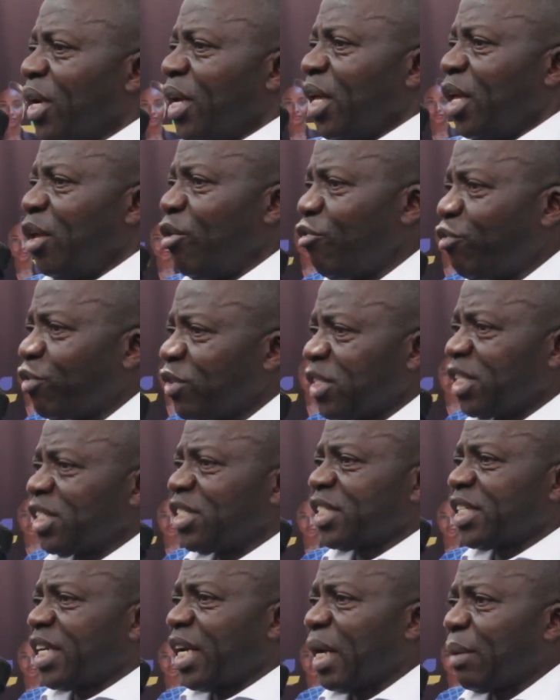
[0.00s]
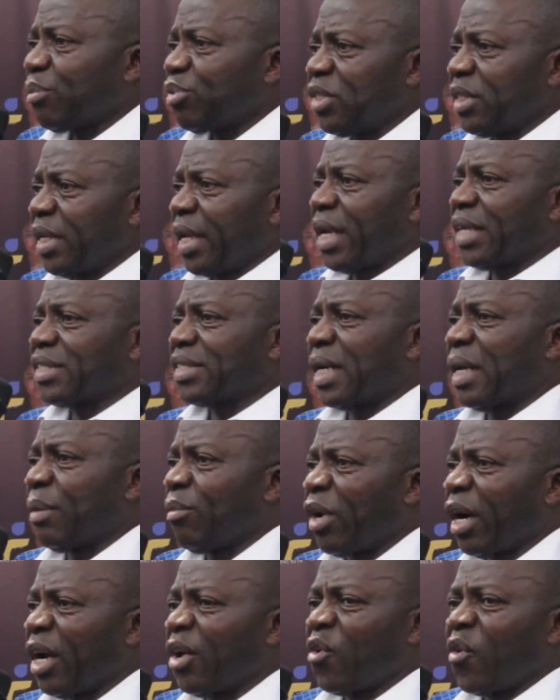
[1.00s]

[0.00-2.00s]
If these clubs in Dar es Salaam can